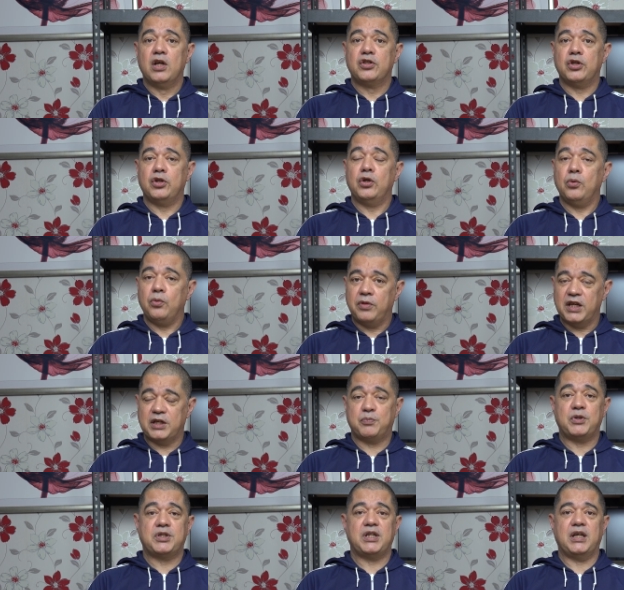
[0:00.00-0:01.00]
to do this
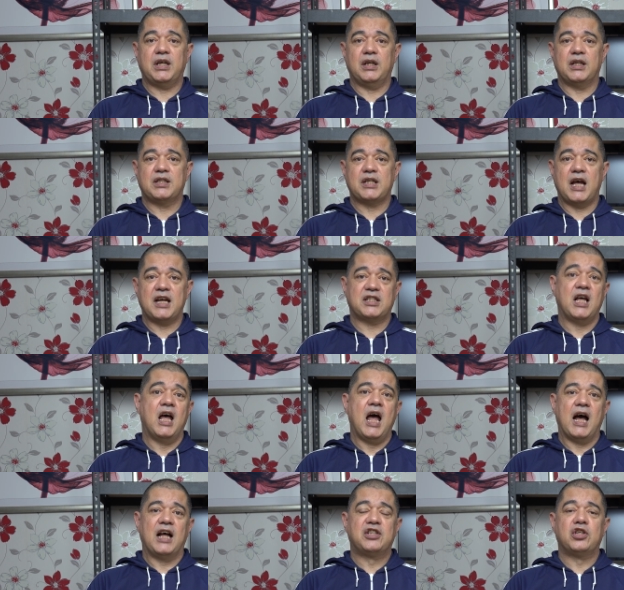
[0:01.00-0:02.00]
particular test
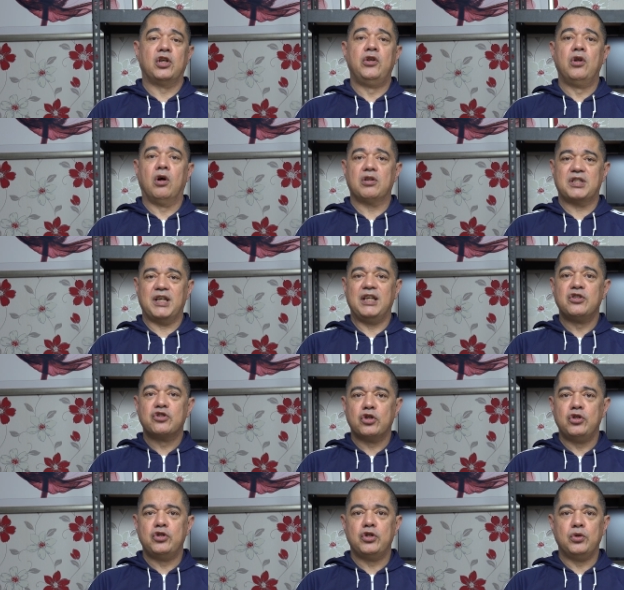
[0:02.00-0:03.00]
and to not
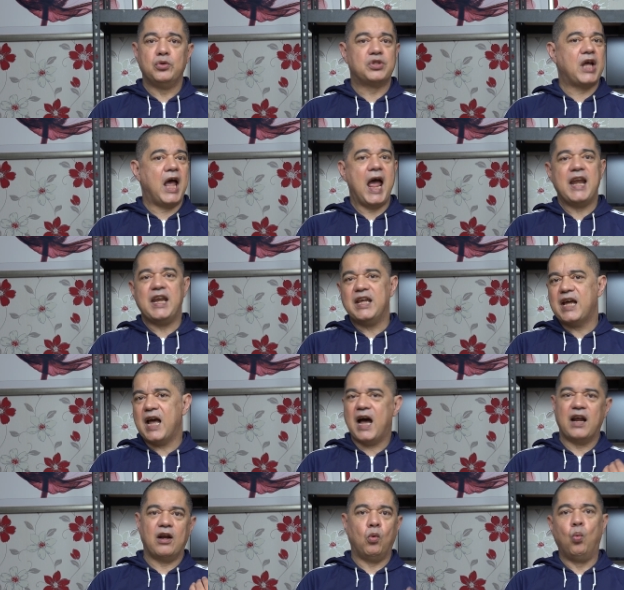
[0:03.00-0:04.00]
introduce any
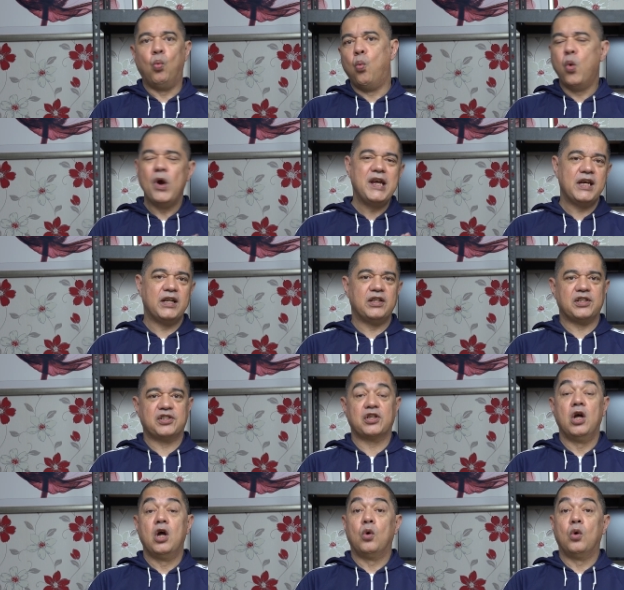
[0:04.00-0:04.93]
kind of weirdness